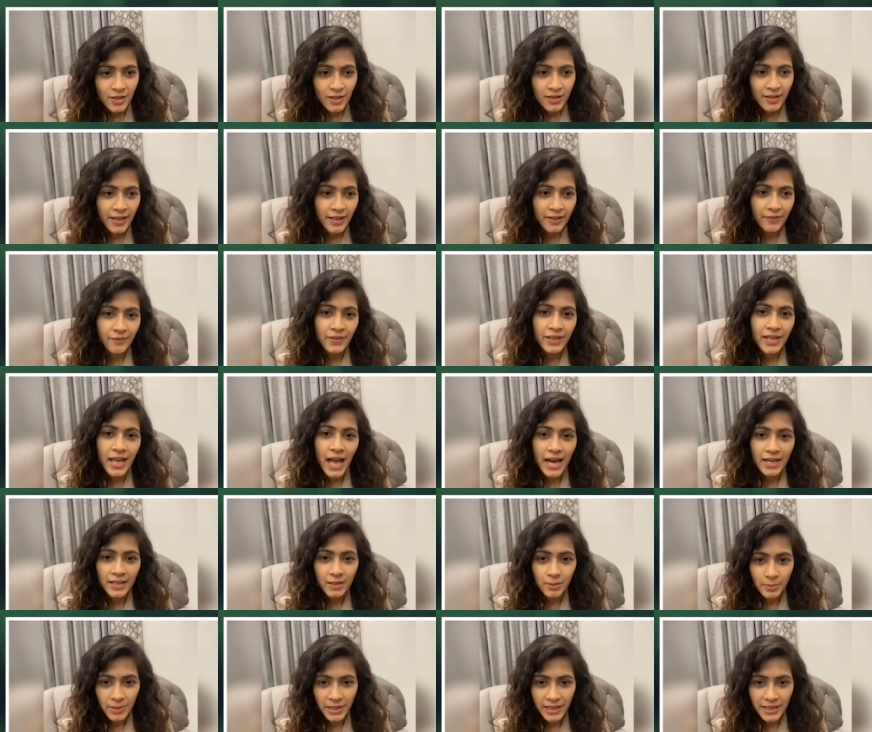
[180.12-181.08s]
Then we
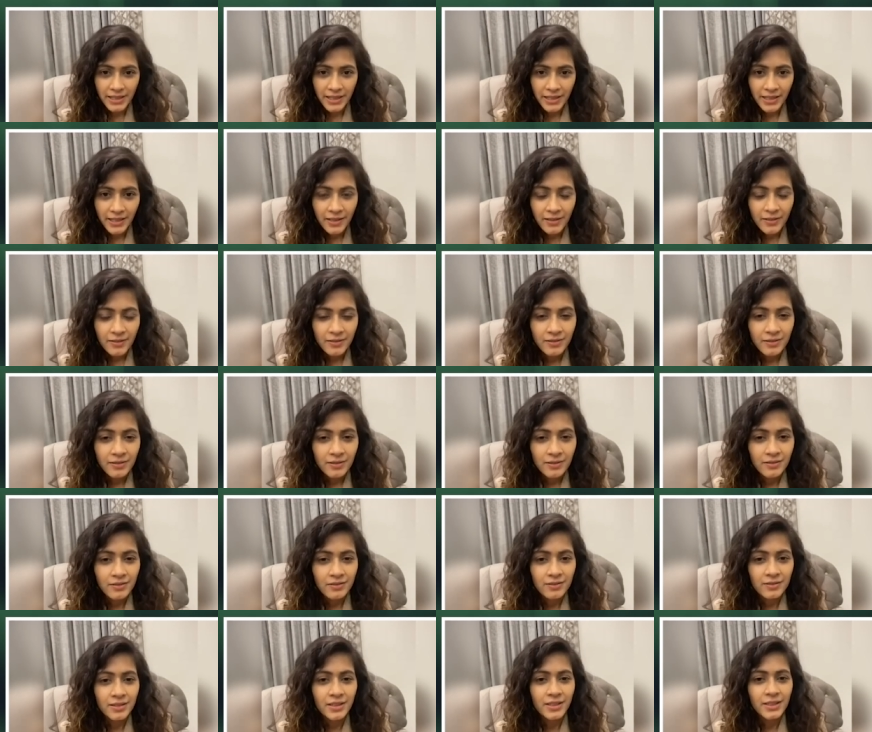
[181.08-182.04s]
had a meeting.
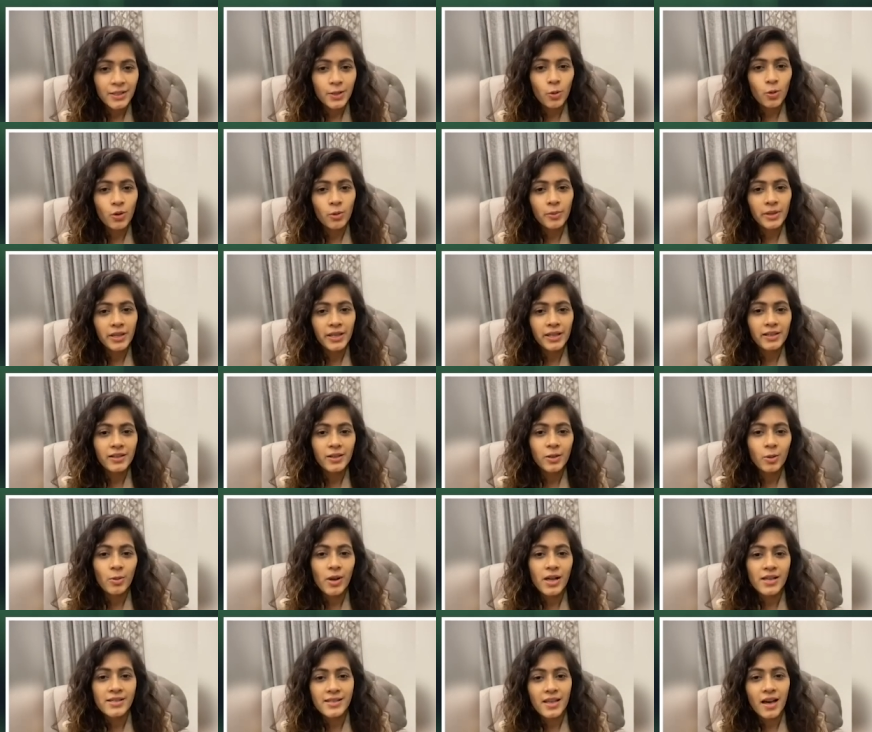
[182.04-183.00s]
He told me ki
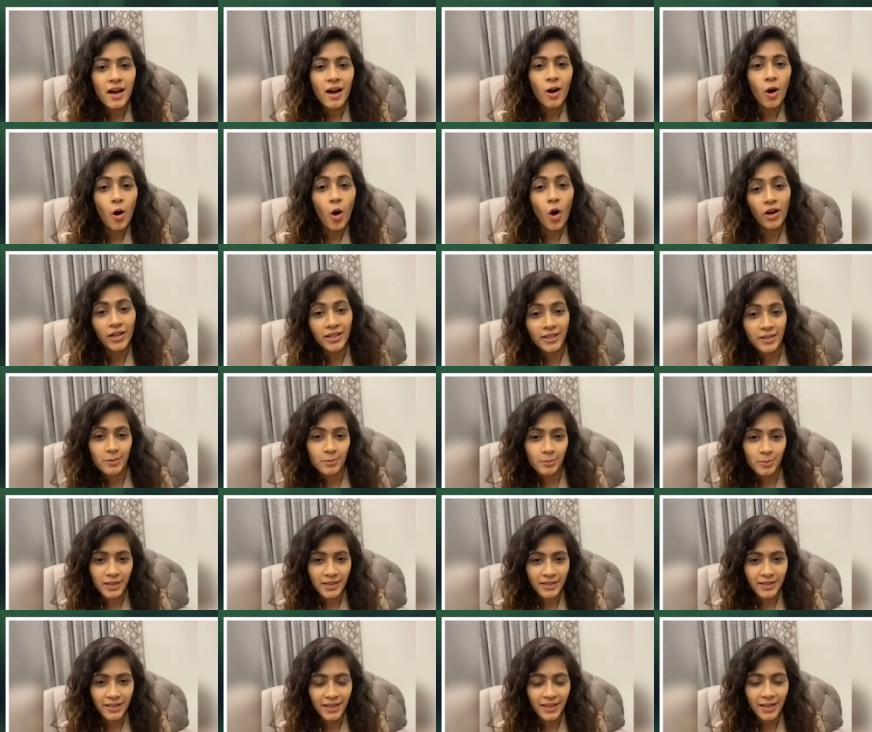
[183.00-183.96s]
thoda sa hot
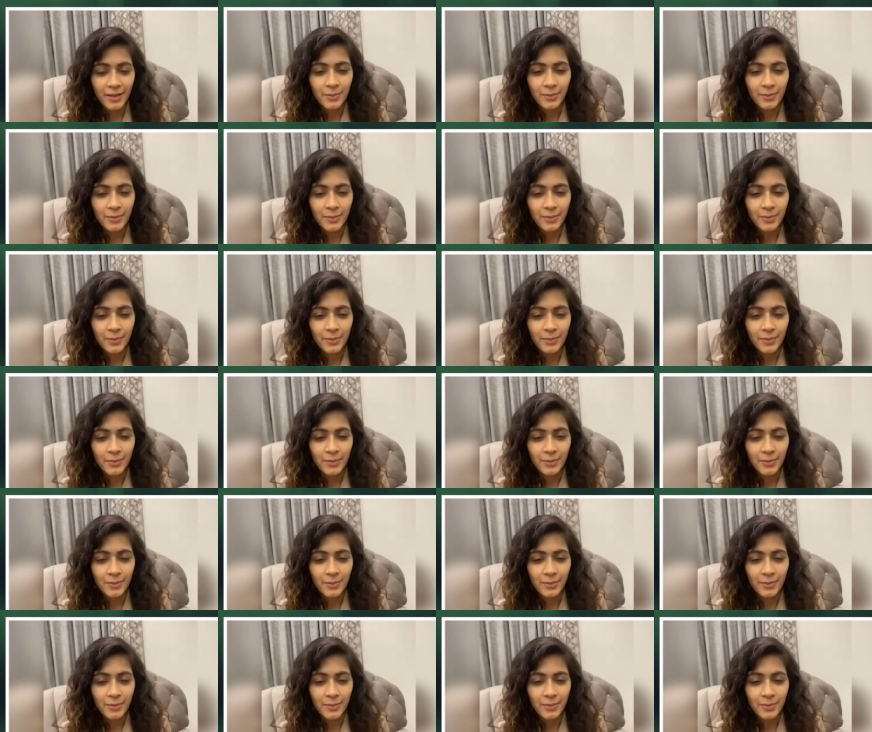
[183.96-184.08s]
banna hai